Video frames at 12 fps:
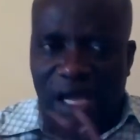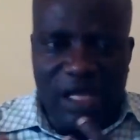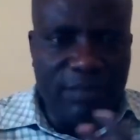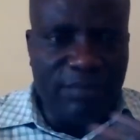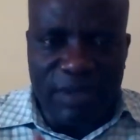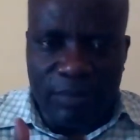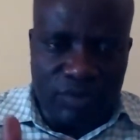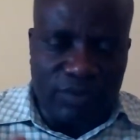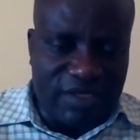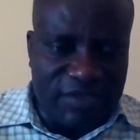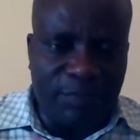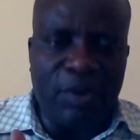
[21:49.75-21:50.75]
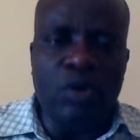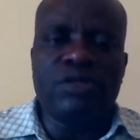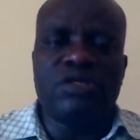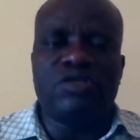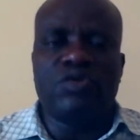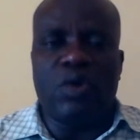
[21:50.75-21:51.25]
I'll be able to
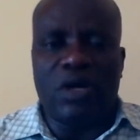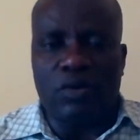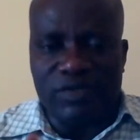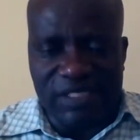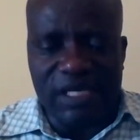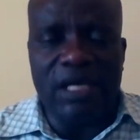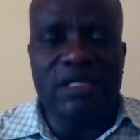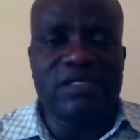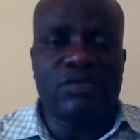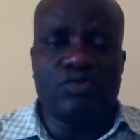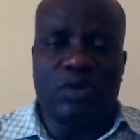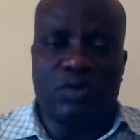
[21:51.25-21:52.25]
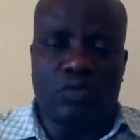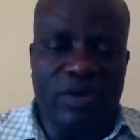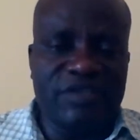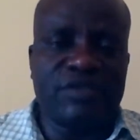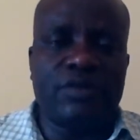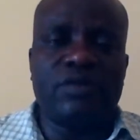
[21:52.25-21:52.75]
respond to your concerns, to your
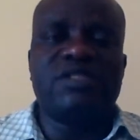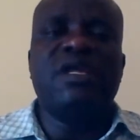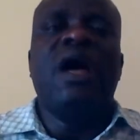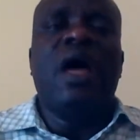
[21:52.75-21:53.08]
questions,